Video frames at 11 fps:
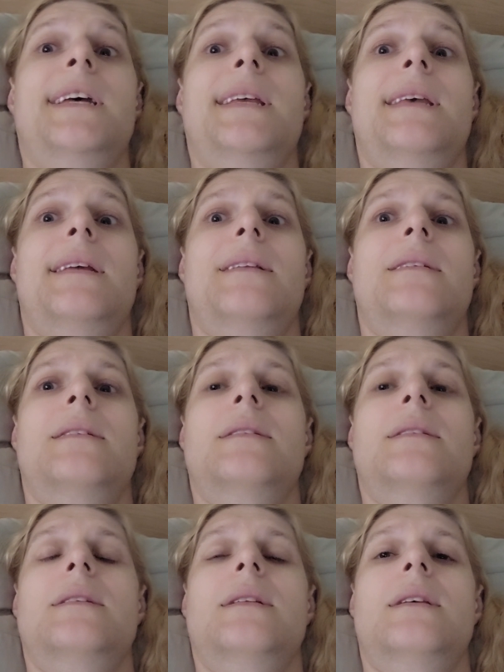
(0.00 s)
Again,
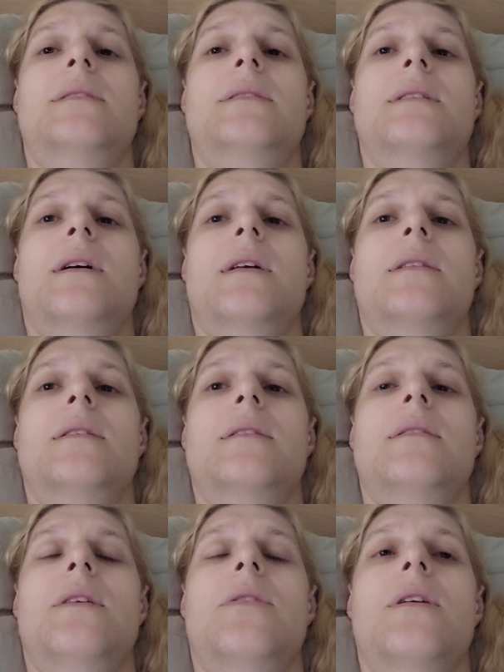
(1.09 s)
it's
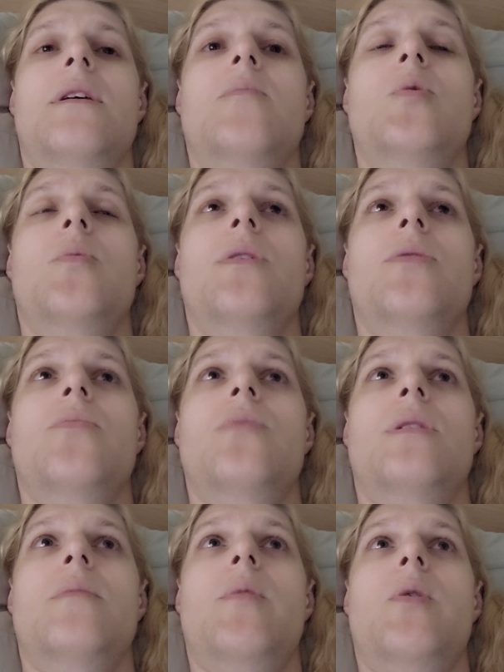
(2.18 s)
nothing I'm going through
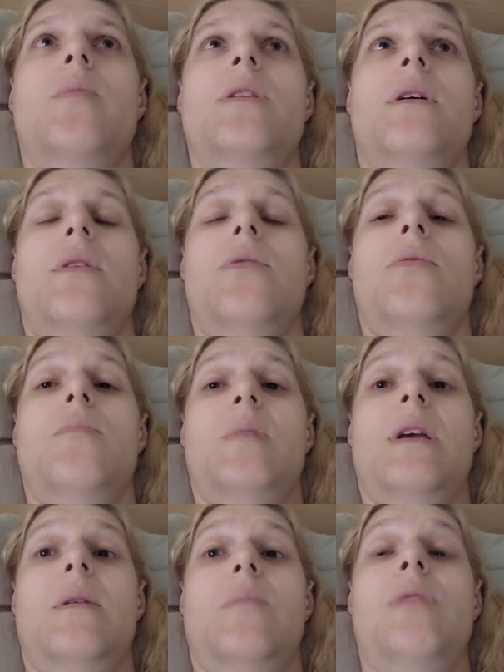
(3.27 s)
at the moment other than
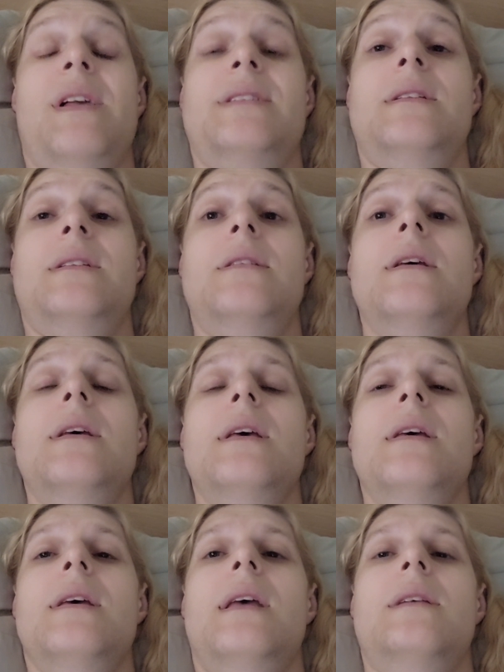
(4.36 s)
being unpleasant.
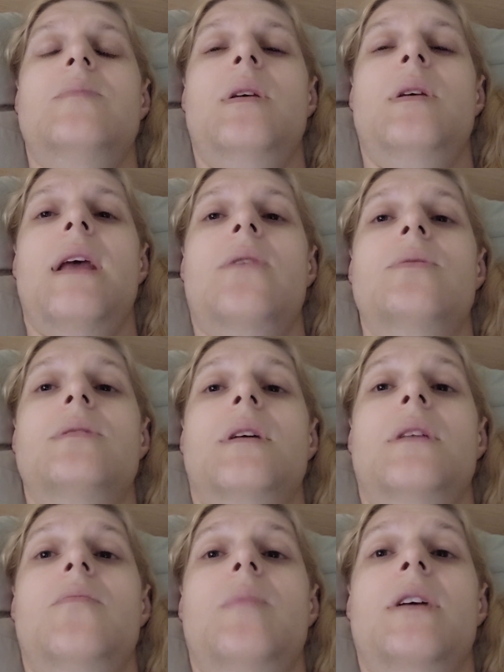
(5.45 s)
It has been
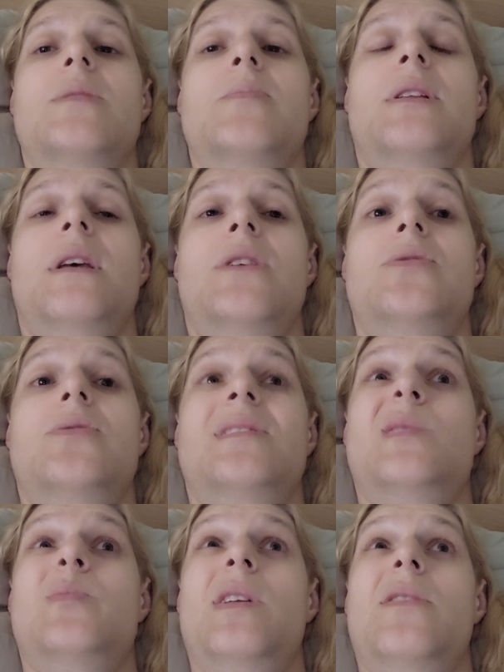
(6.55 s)
outside of my expectations.
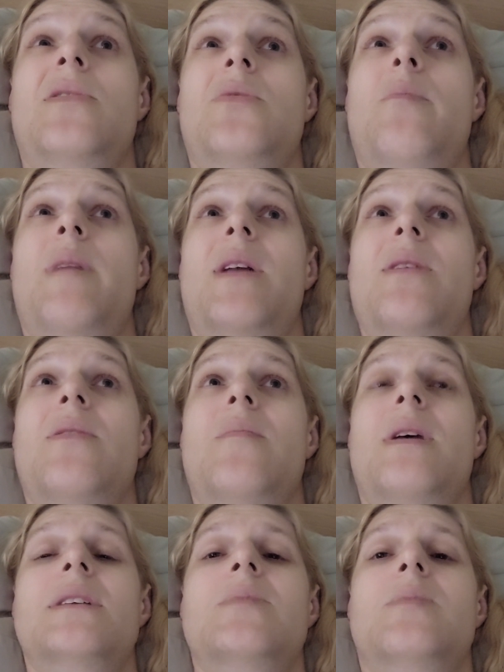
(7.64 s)
It's been a little better than my
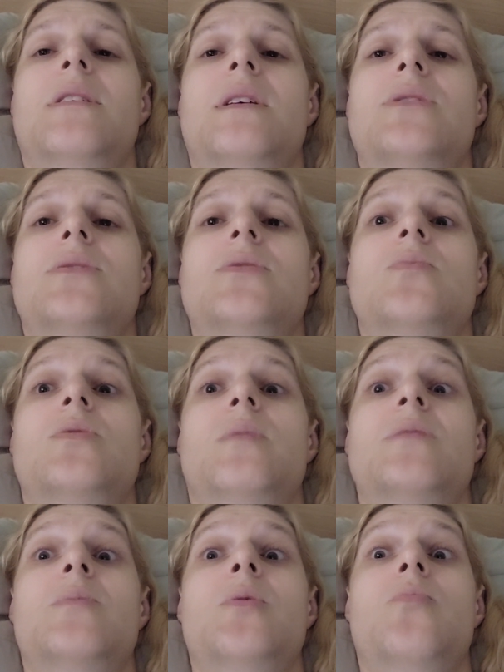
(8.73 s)
expectations, which
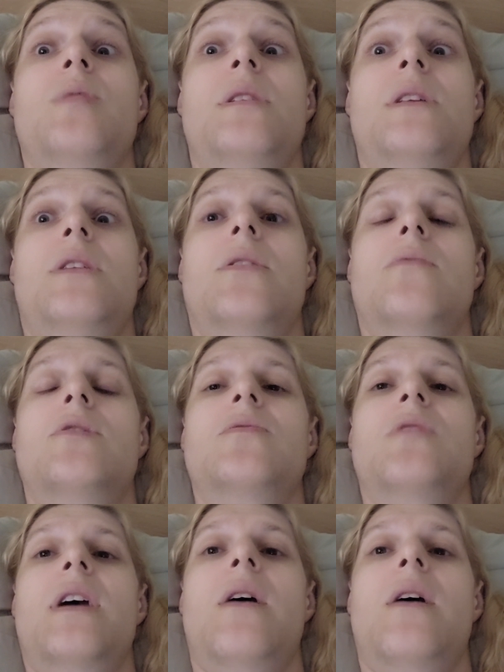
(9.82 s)
makes me really nervous for